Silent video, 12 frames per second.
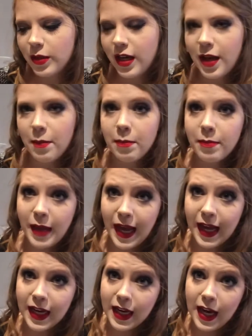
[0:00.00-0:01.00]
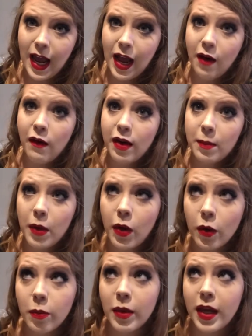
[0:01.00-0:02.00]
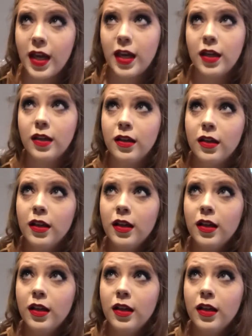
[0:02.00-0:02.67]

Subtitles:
but I'm back now. I'm hoping